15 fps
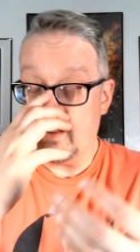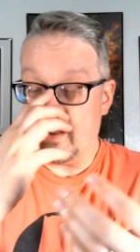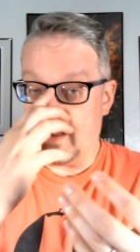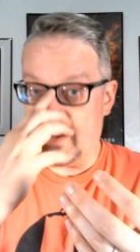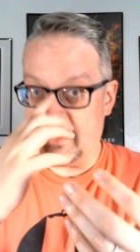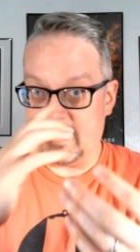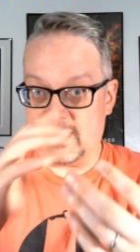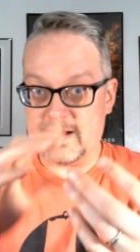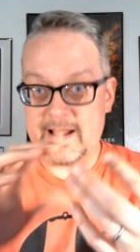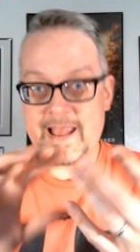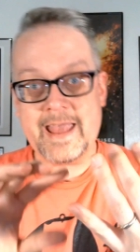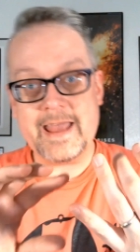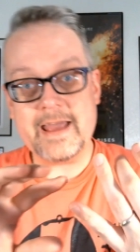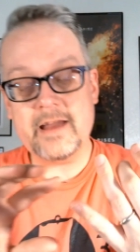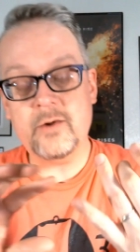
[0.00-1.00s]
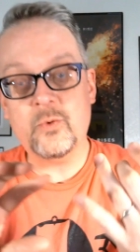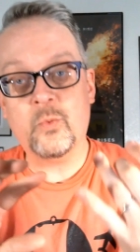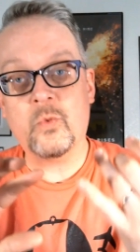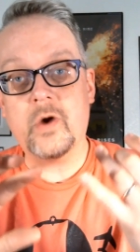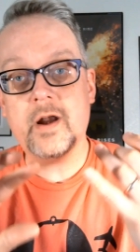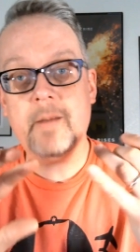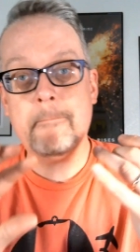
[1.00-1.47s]
Uh, and
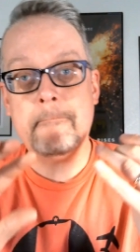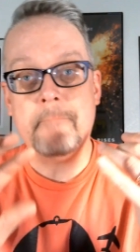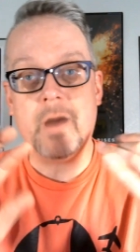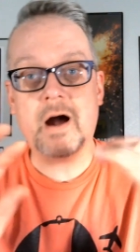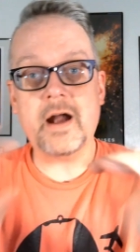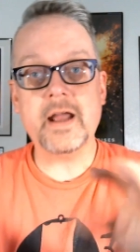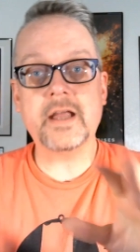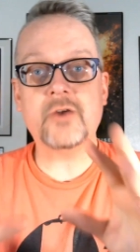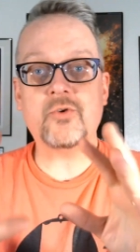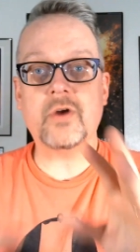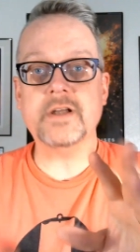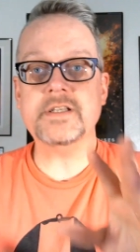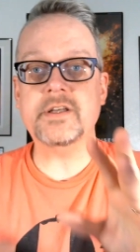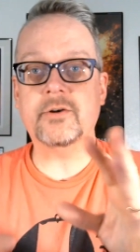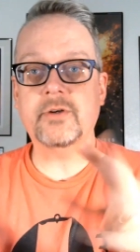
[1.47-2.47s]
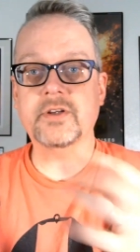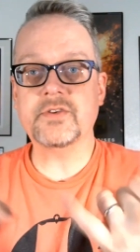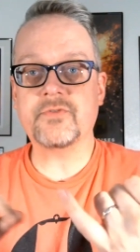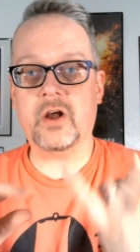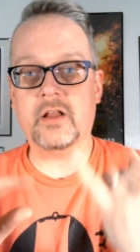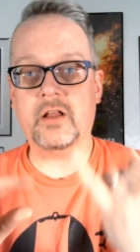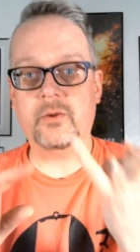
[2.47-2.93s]
what my criteria is
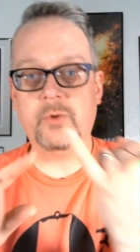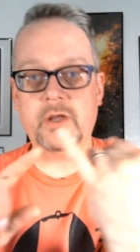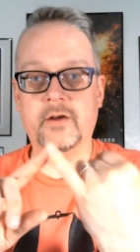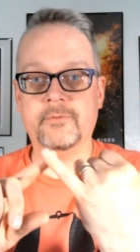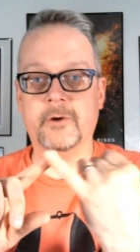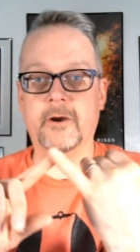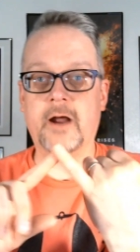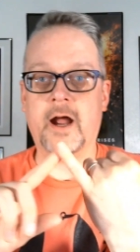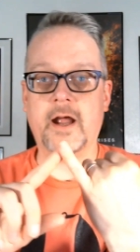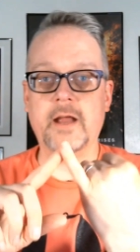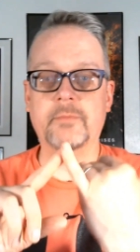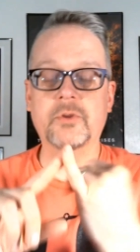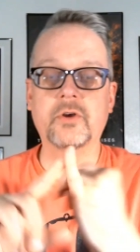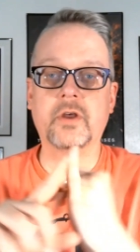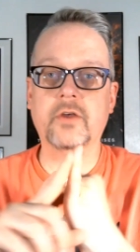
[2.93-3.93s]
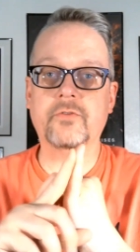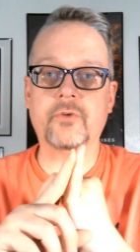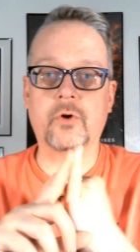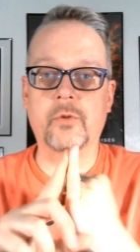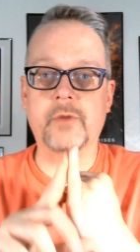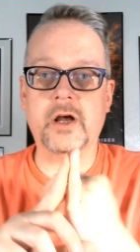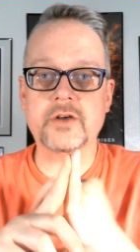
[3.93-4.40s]
for Halloween cover, I am looking for
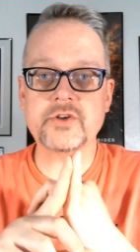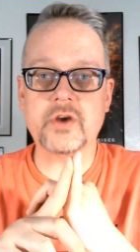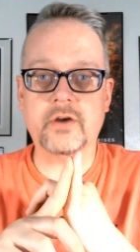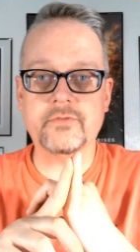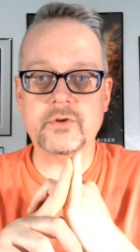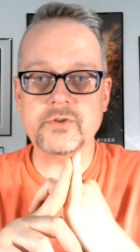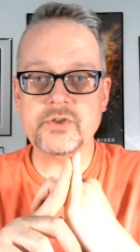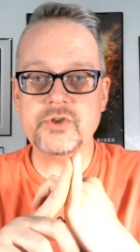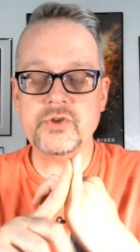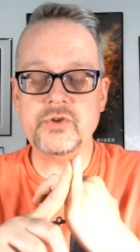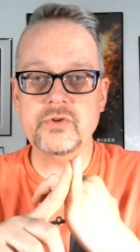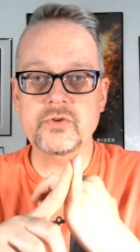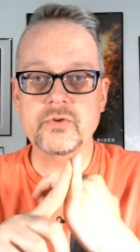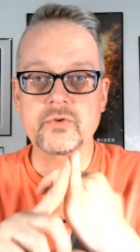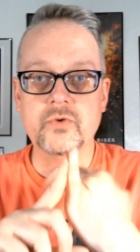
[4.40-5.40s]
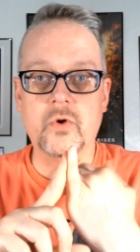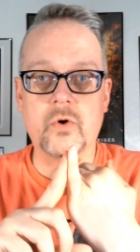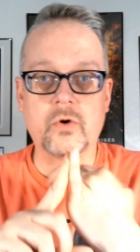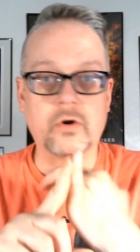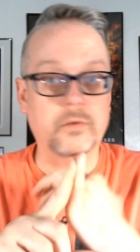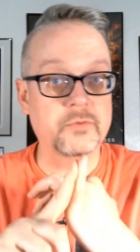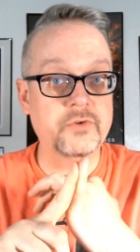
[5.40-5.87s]
homage covers to
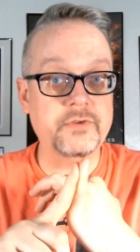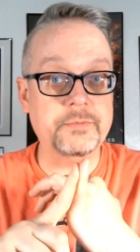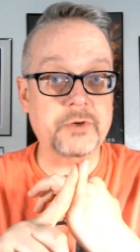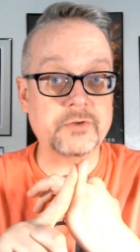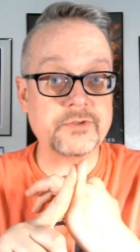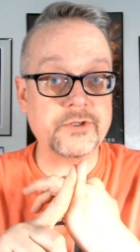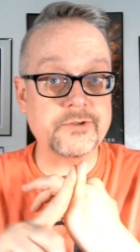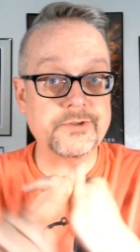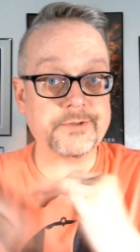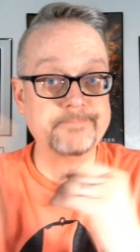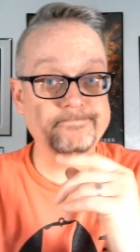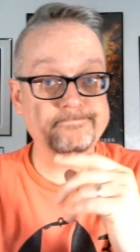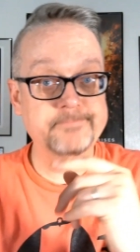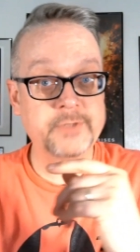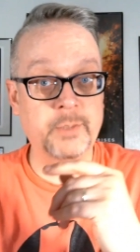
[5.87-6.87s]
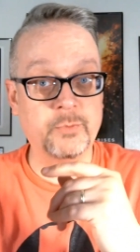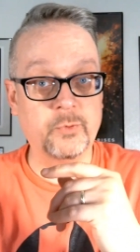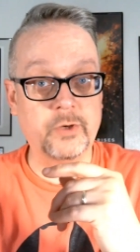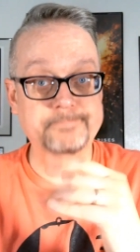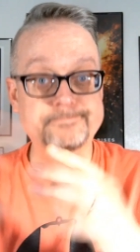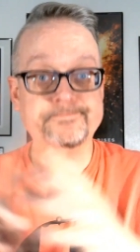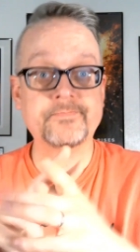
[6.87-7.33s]
horror movie posters, number
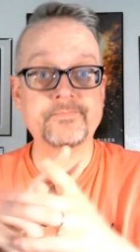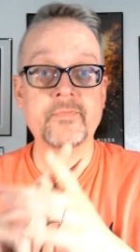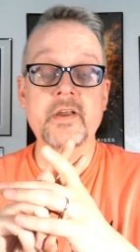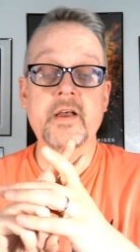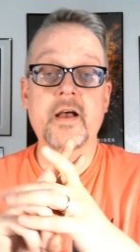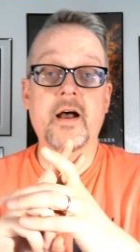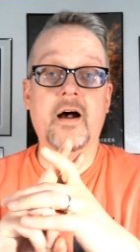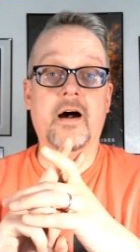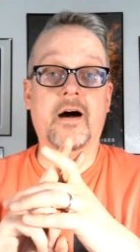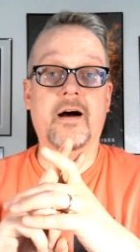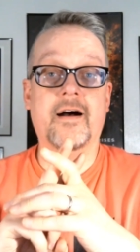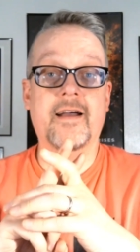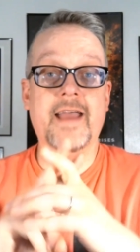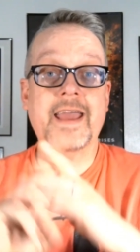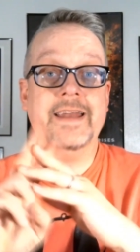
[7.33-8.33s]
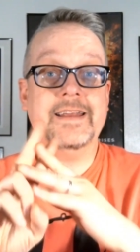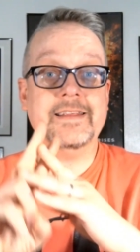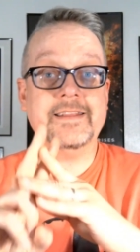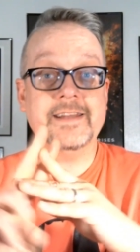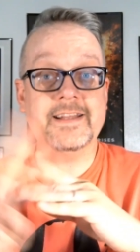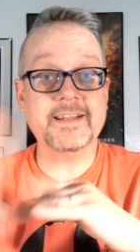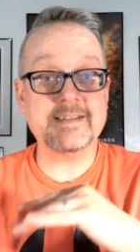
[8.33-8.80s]
one. Uh,
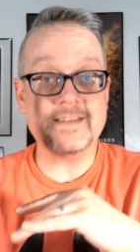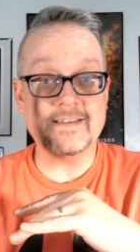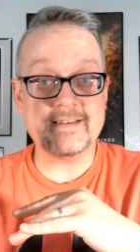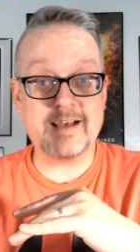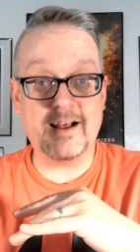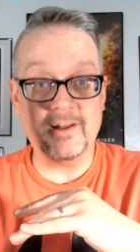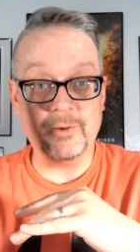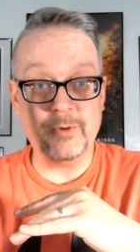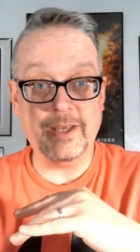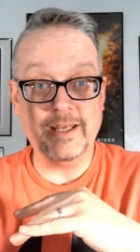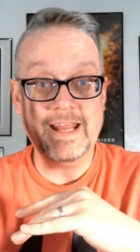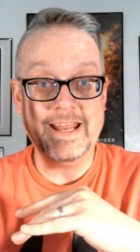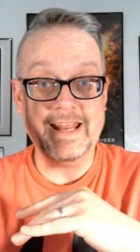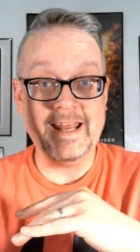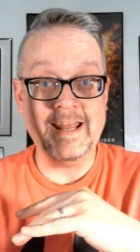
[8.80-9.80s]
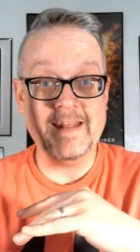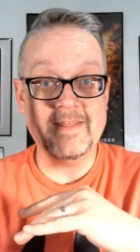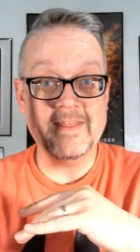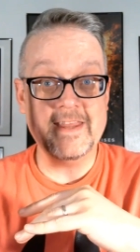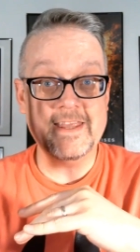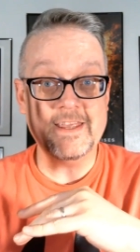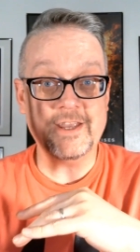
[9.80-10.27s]
anything that says Halloween
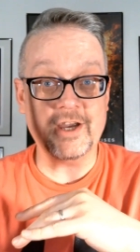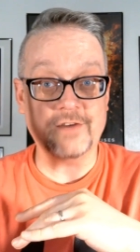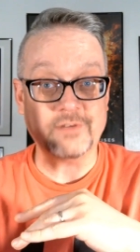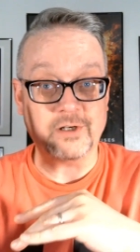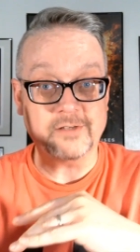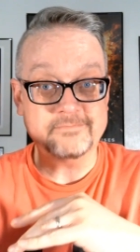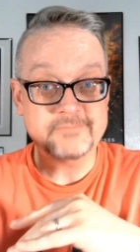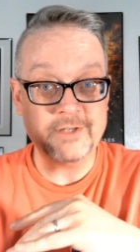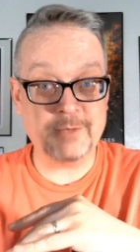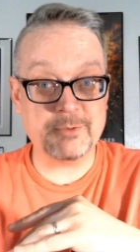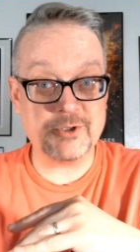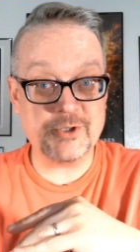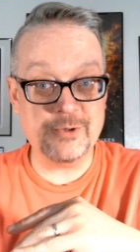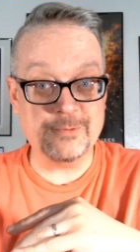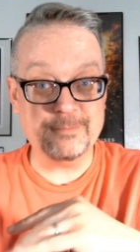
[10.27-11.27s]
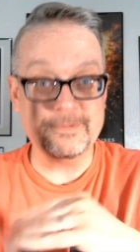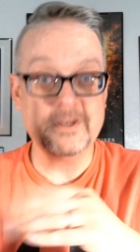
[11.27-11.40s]
in the cover, number two.